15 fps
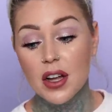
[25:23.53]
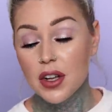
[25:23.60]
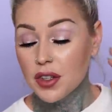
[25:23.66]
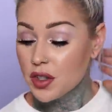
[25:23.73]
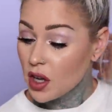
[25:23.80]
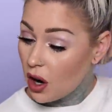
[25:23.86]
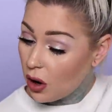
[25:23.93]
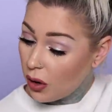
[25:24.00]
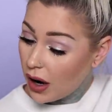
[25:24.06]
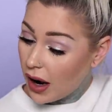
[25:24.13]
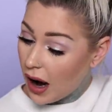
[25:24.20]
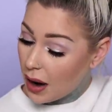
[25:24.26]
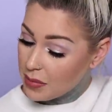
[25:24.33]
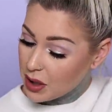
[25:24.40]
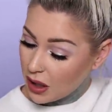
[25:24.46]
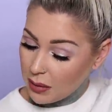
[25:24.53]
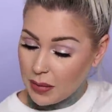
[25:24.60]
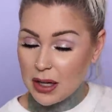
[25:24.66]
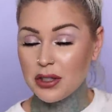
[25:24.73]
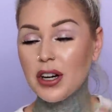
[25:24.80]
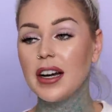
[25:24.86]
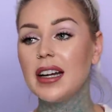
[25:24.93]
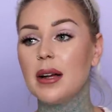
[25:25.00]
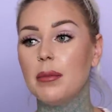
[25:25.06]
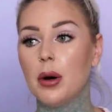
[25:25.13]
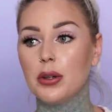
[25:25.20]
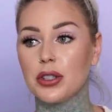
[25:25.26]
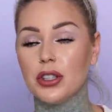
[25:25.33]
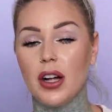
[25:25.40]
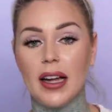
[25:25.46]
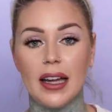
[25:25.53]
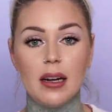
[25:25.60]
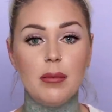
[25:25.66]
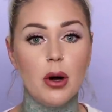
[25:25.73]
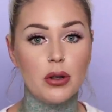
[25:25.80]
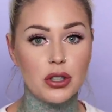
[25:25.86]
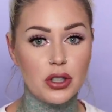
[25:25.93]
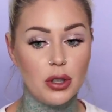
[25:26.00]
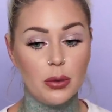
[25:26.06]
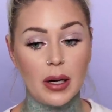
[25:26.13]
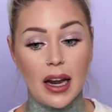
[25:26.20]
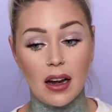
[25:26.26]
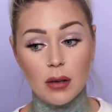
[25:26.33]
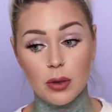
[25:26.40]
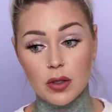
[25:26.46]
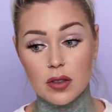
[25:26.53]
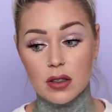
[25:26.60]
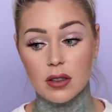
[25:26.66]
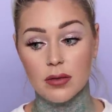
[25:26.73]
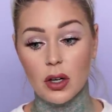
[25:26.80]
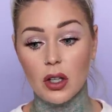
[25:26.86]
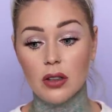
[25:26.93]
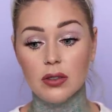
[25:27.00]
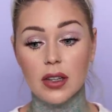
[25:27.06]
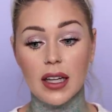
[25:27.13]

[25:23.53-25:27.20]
So I'm sorry, I'm not trying to get emotional. I get emotional when animals are involved.